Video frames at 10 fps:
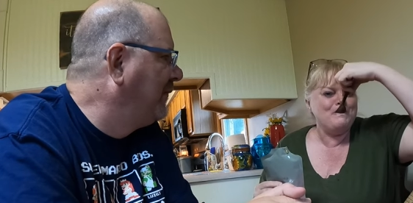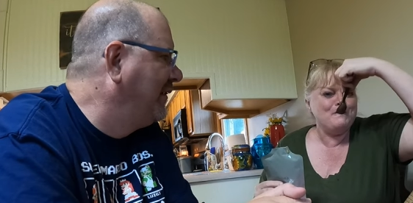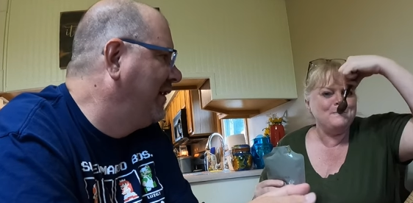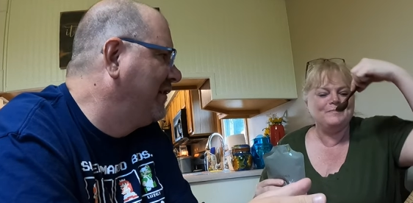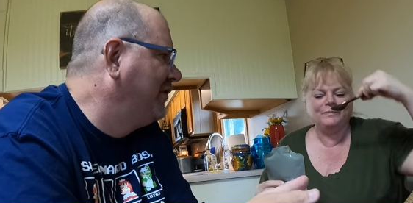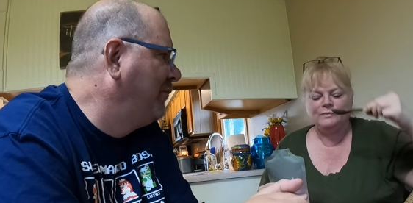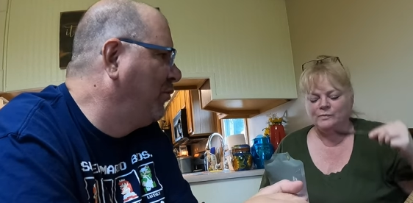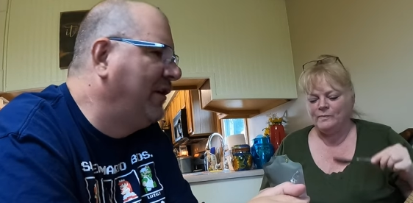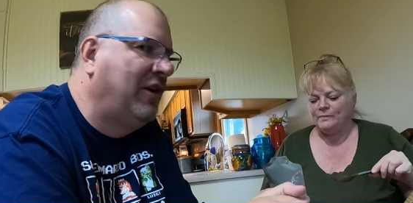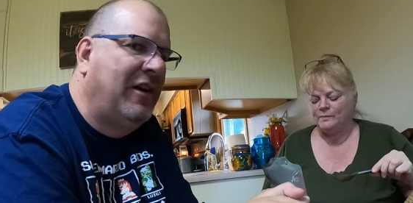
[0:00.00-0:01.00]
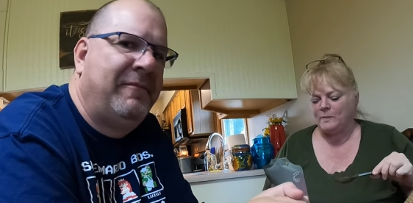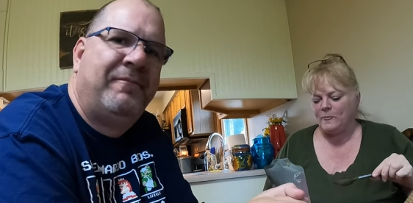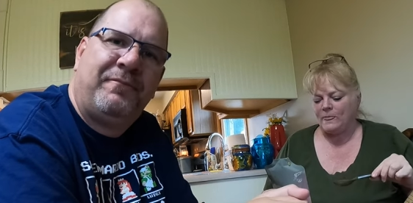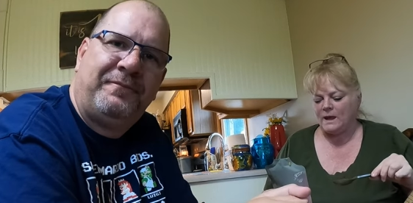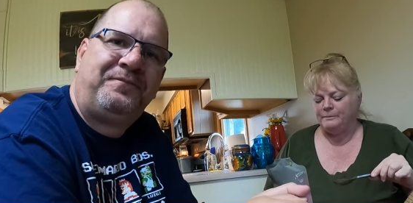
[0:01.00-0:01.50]
Speaker 1: That's actually pretty good.
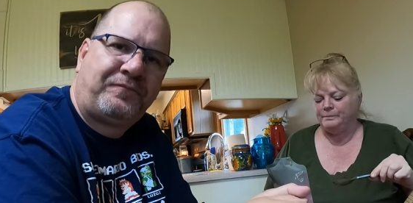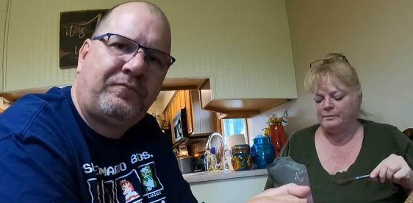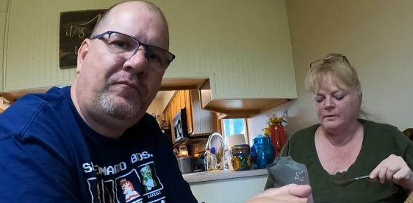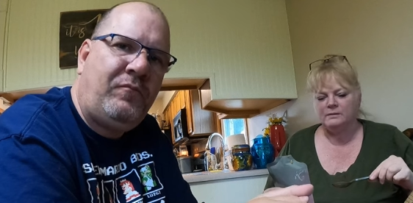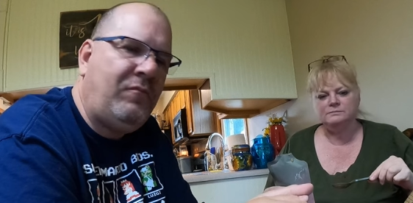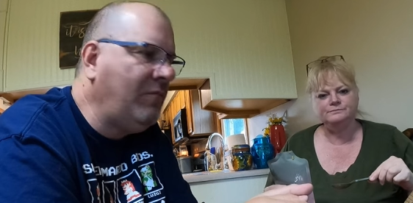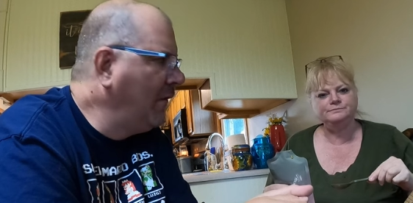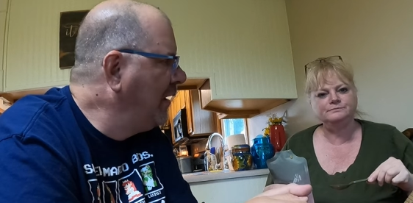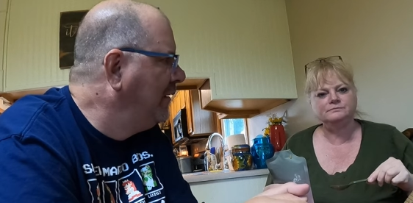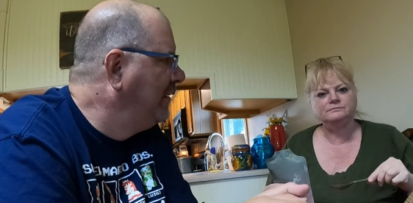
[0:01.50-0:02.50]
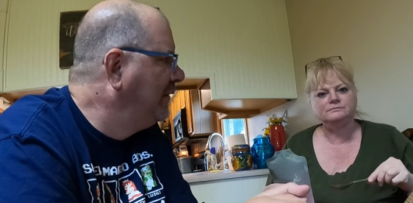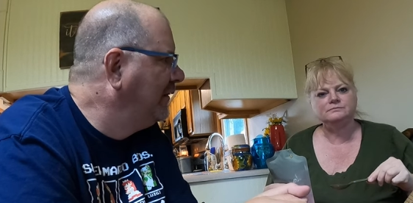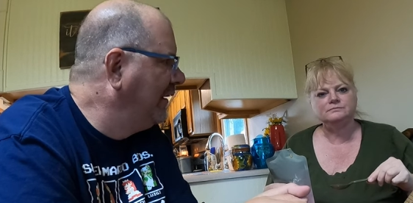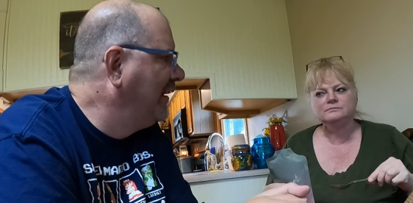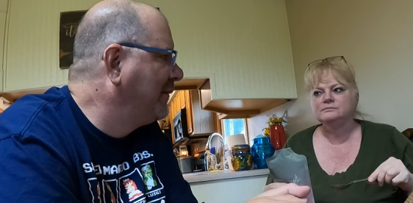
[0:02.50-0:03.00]
Mmm.
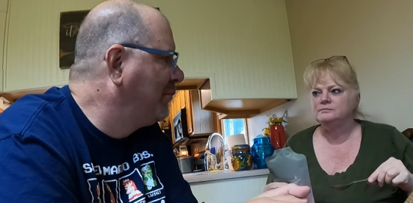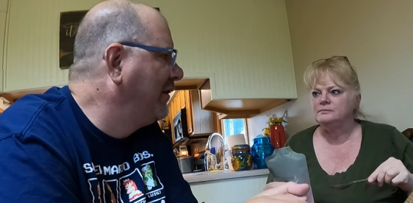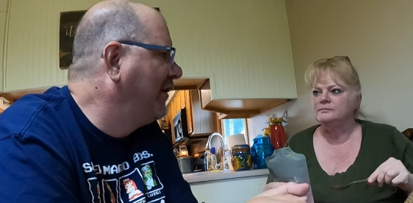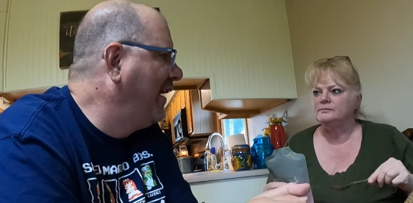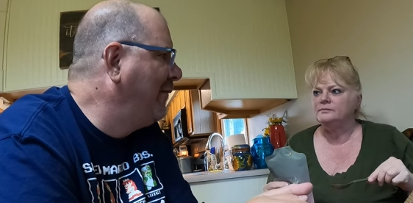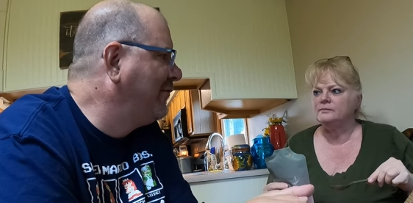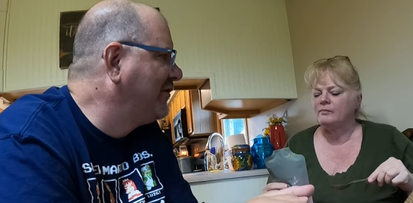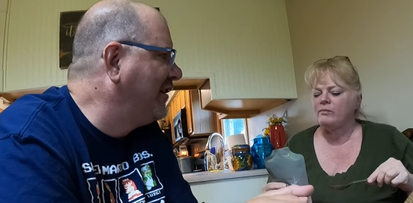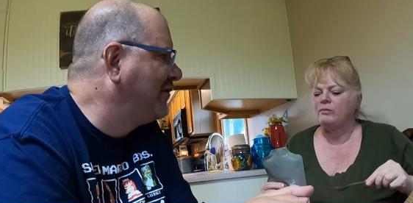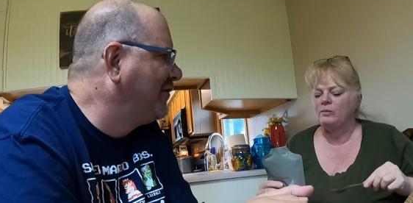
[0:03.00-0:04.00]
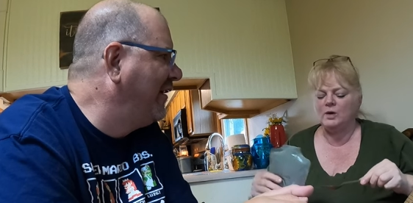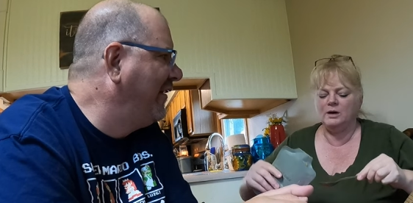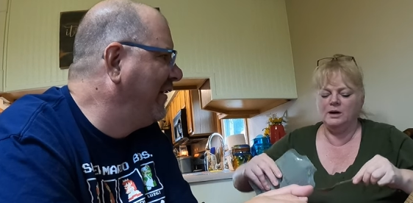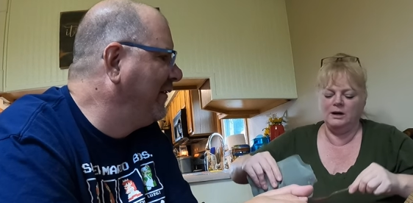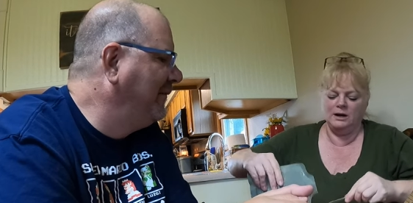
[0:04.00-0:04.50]
Yeah, it's pretty good applesauce right
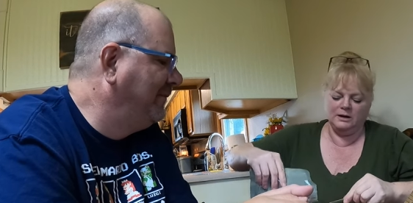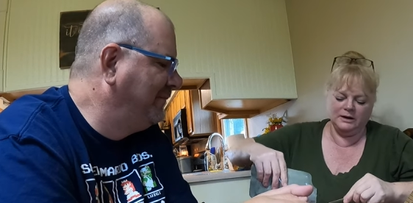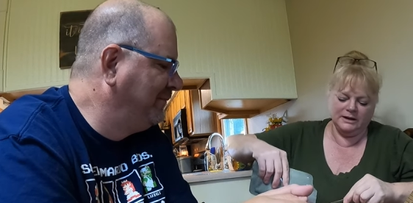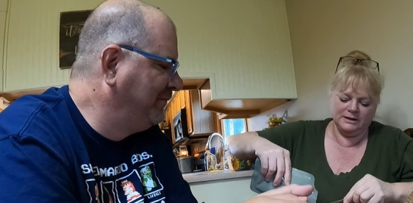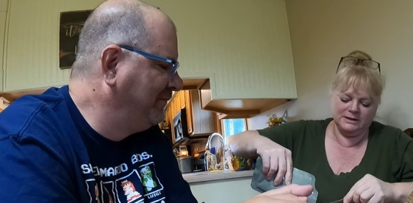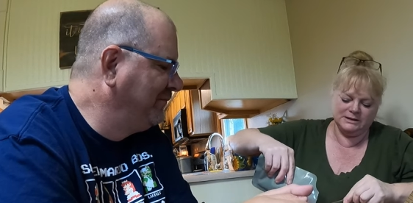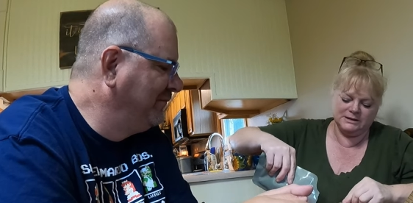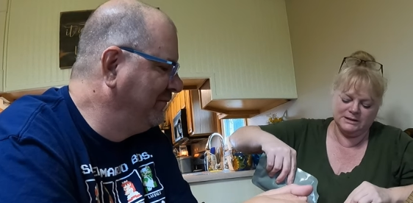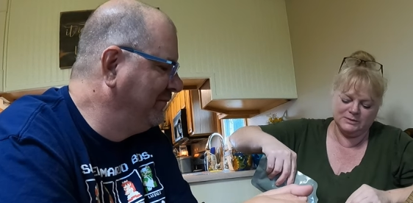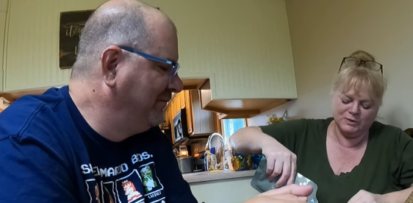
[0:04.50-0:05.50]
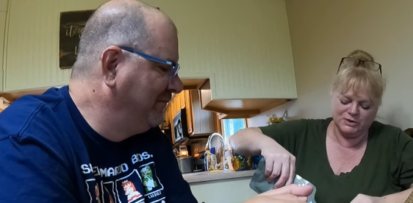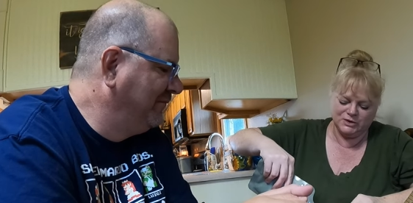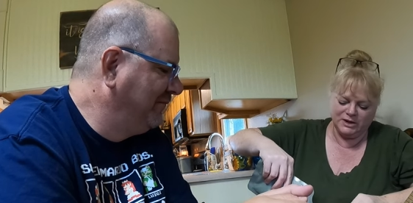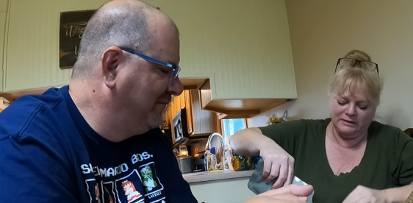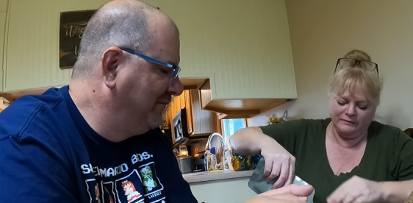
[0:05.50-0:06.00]
there.
Speaker 2: All right, because this is what
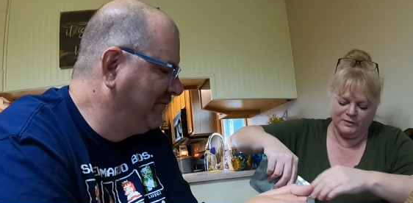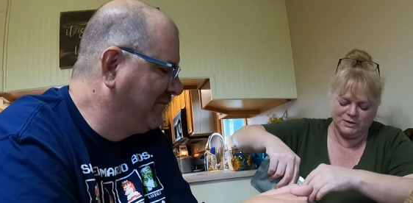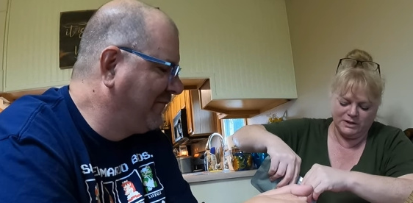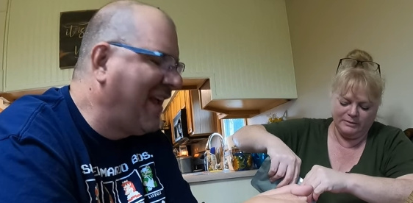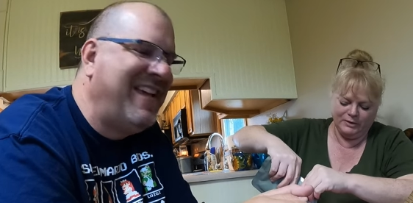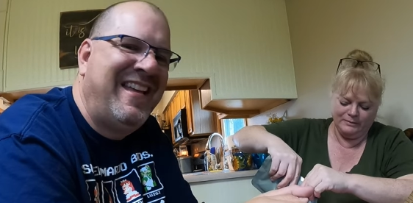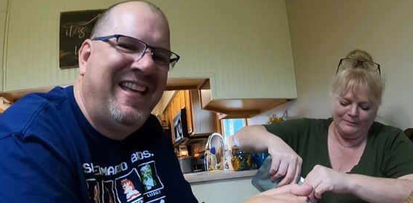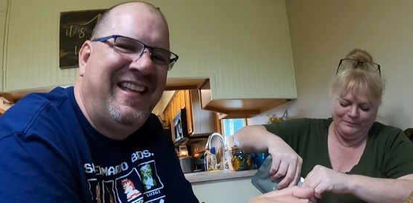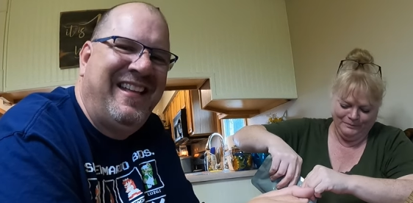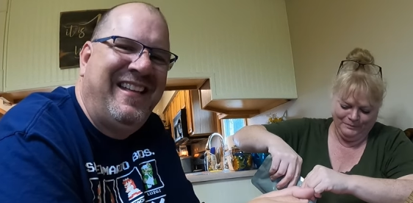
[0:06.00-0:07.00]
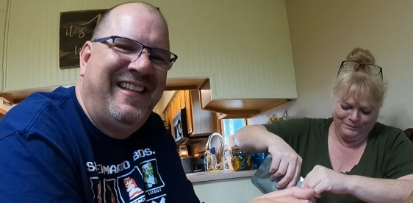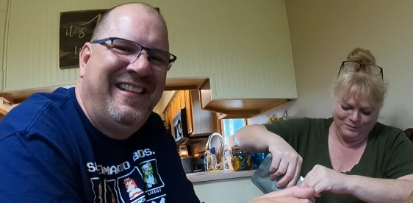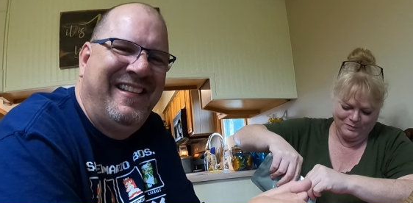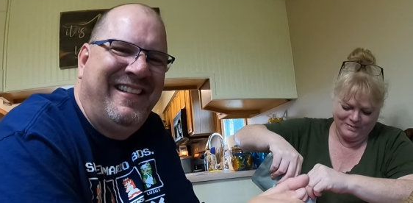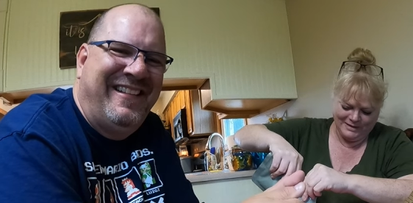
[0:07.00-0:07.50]
you're getting for supper.
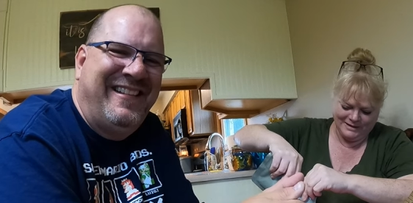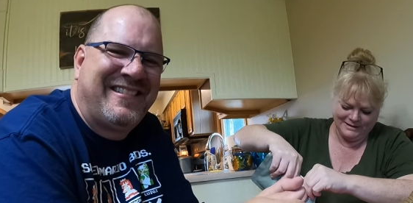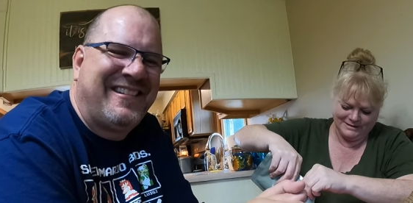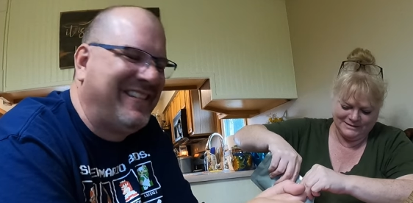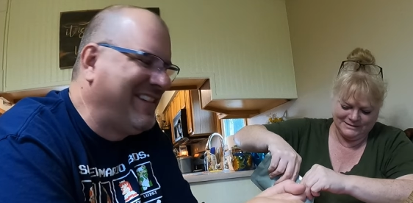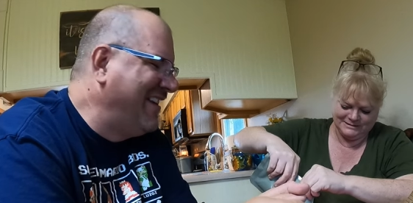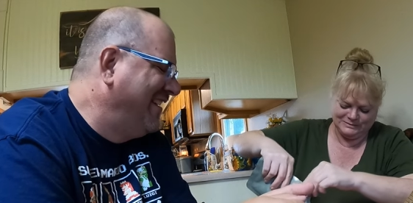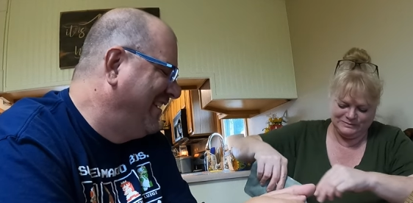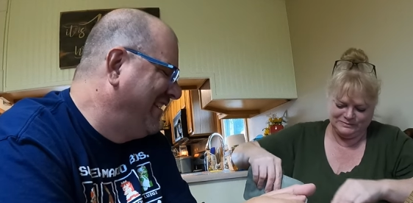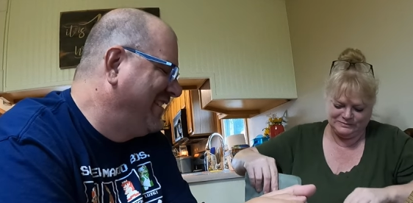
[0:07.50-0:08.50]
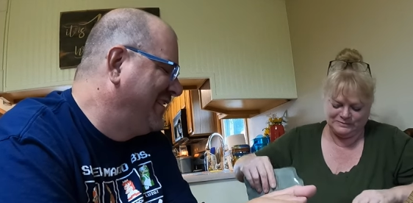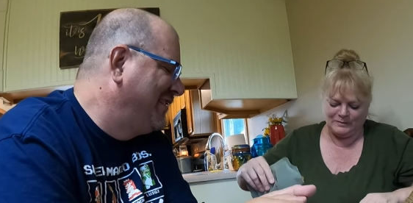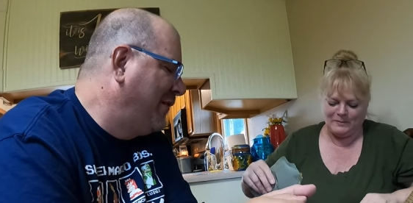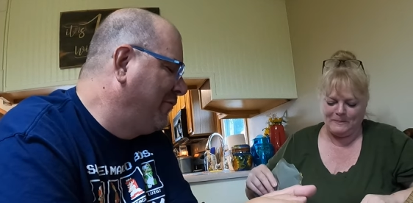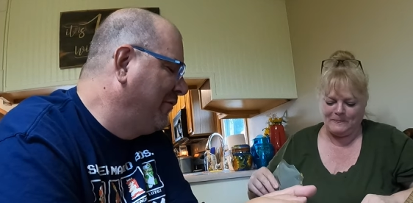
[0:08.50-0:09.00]
Speaker 1: this, is, this is
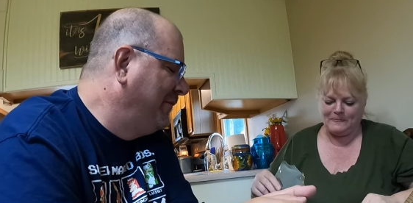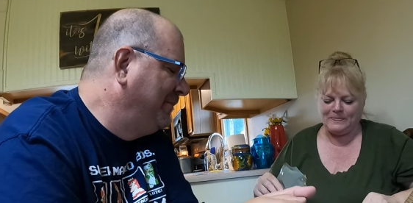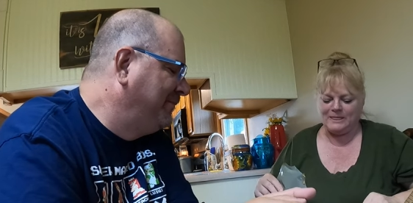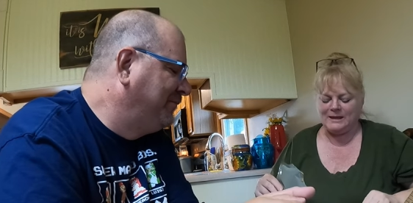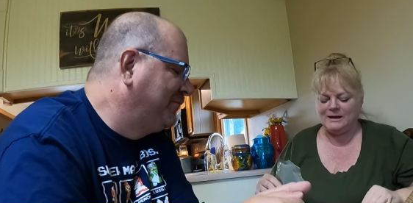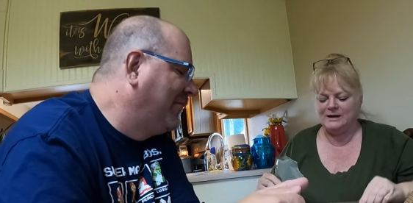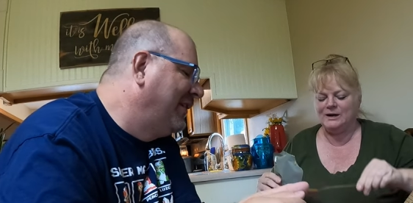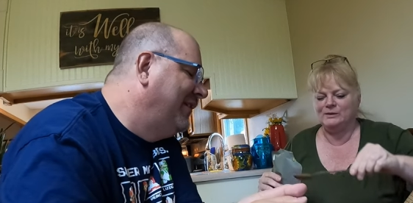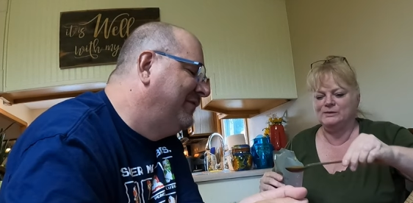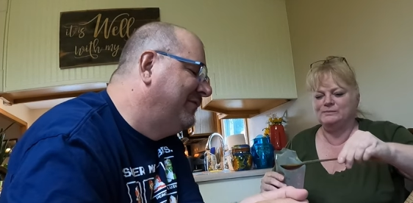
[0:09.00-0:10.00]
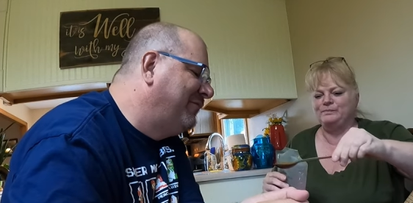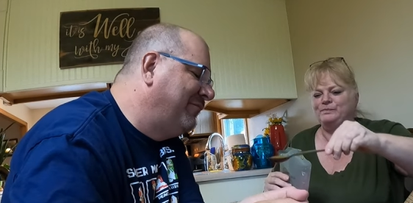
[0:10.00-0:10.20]
supper.
Speaker 2: Here you go.